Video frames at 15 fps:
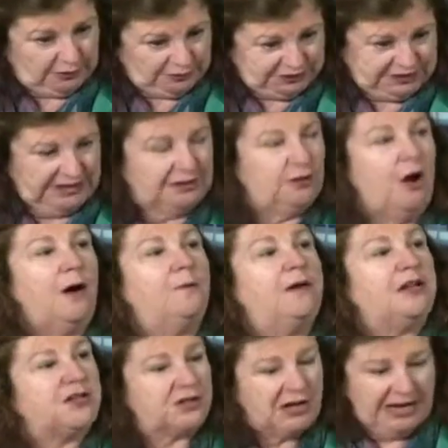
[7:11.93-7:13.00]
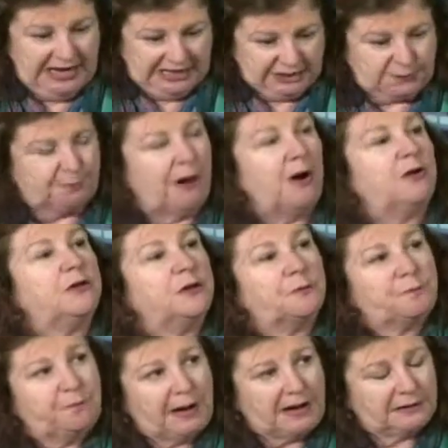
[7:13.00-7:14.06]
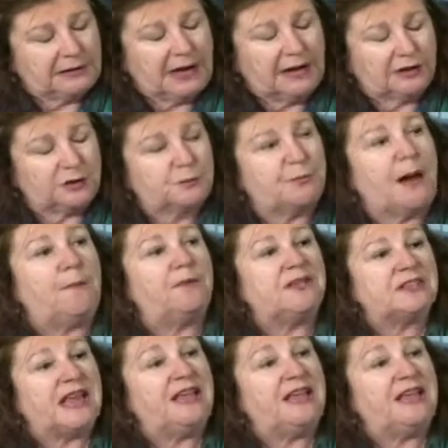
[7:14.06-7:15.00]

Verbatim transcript: State Long Beach is part of the po College Promise,